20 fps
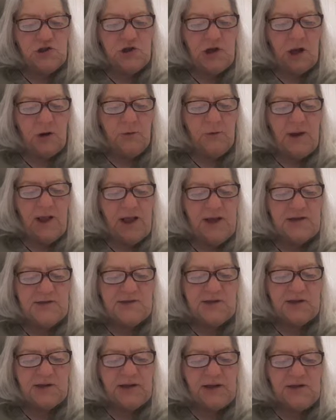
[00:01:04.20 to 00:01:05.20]
shall
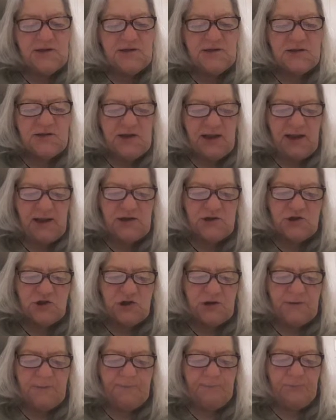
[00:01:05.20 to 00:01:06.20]
rise against
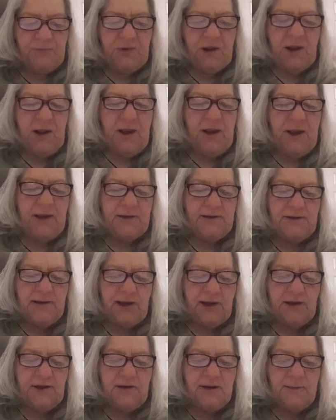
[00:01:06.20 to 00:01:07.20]
nation, and
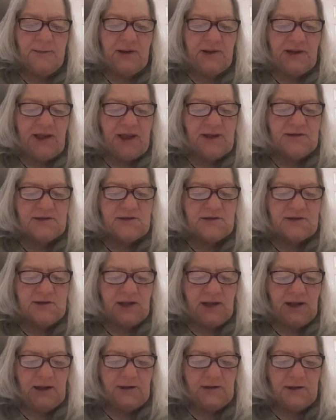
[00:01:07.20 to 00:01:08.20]
kingdom against
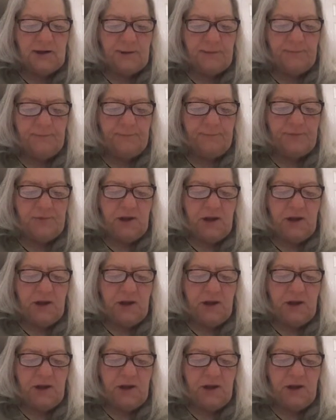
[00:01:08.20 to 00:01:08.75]
kingdom,